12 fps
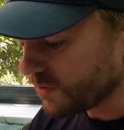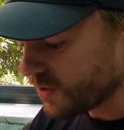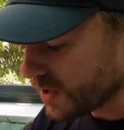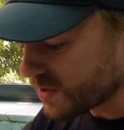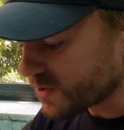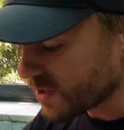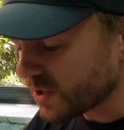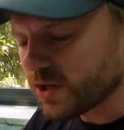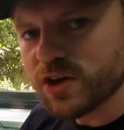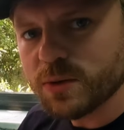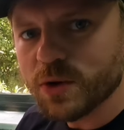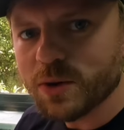things in here,
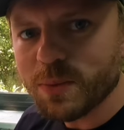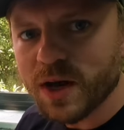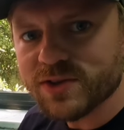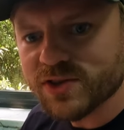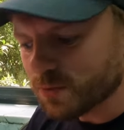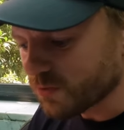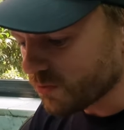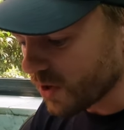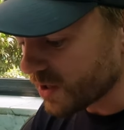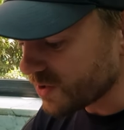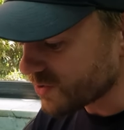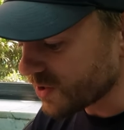you know, a bit of pasta with
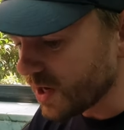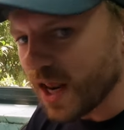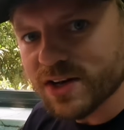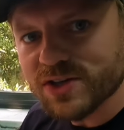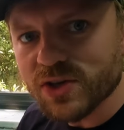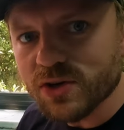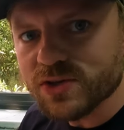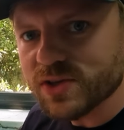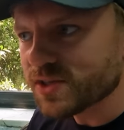rice and lentils.